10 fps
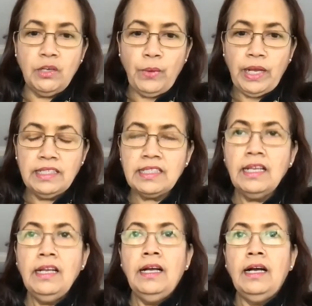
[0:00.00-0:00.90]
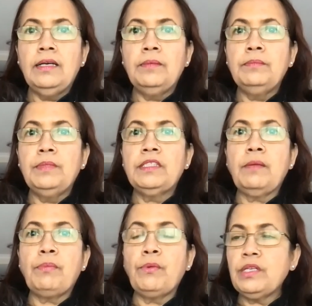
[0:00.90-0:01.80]
Wells
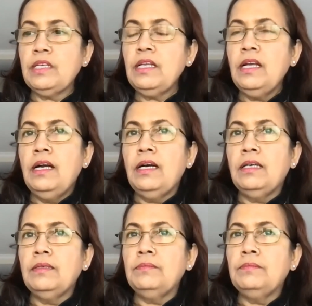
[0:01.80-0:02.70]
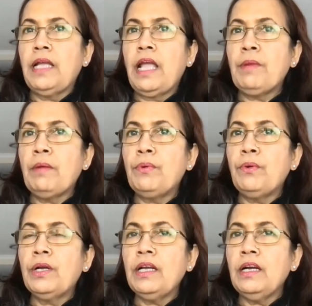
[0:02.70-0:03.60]
supported Emma
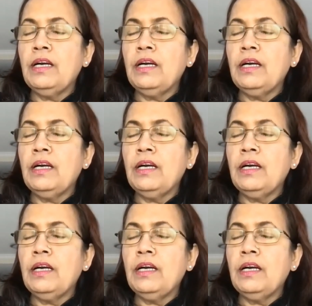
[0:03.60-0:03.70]
Brooke